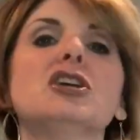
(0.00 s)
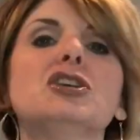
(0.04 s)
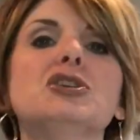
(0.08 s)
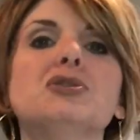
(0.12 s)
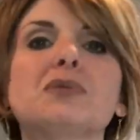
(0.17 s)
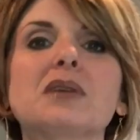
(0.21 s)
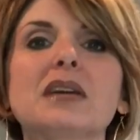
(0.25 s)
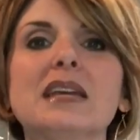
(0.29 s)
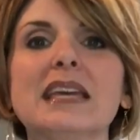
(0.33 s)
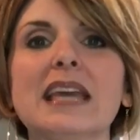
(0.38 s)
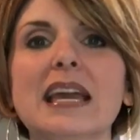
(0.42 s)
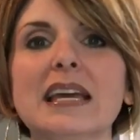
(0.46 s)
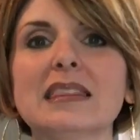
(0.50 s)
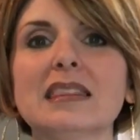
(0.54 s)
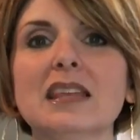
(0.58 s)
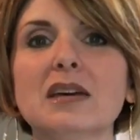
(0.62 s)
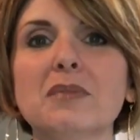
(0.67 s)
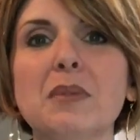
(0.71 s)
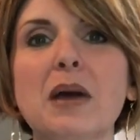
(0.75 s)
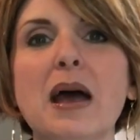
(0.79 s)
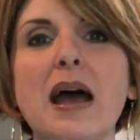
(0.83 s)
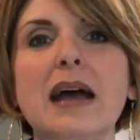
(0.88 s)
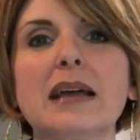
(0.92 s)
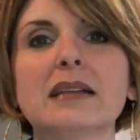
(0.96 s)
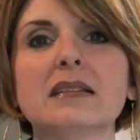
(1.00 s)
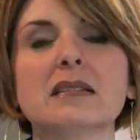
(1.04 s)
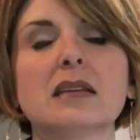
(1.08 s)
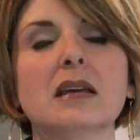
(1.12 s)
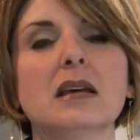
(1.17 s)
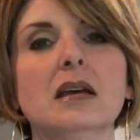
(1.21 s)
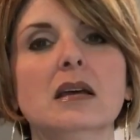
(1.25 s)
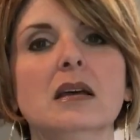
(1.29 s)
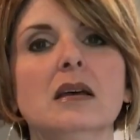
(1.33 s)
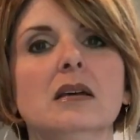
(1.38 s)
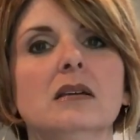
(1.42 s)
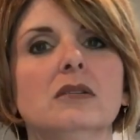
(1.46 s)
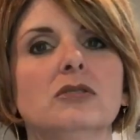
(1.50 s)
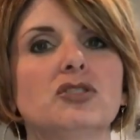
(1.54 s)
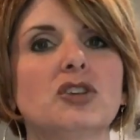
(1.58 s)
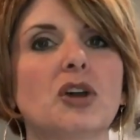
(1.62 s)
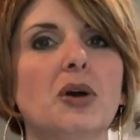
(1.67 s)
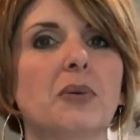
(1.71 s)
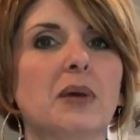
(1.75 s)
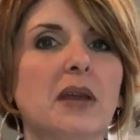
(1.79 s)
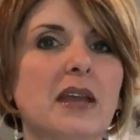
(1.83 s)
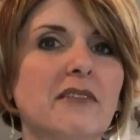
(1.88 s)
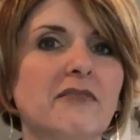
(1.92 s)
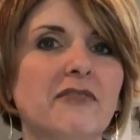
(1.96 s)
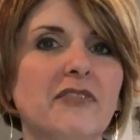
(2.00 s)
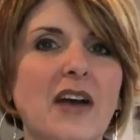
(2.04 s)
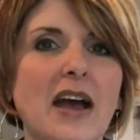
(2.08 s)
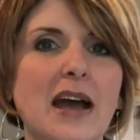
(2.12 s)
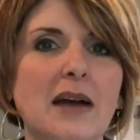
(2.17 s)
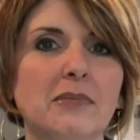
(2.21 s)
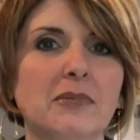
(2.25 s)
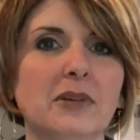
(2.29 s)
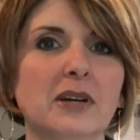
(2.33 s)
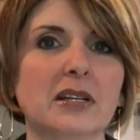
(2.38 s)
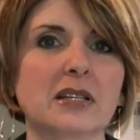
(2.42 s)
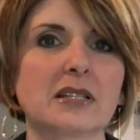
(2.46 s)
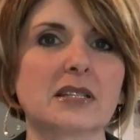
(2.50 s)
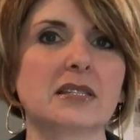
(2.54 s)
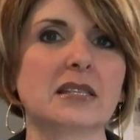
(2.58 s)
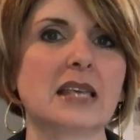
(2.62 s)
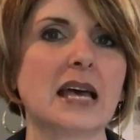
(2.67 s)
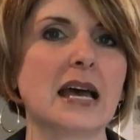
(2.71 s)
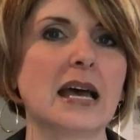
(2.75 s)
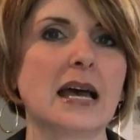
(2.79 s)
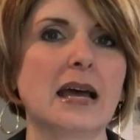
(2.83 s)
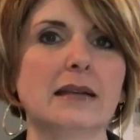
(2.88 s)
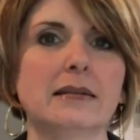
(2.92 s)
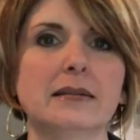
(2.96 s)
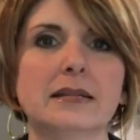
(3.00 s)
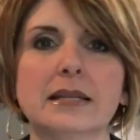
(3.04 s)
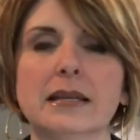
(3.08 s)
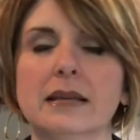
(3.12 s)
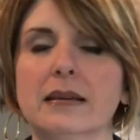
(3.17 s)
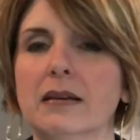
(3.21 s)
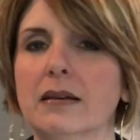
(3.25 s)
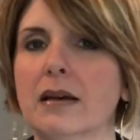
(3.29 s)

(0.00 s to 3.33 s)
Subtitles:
You can get them at Joann Fabrics that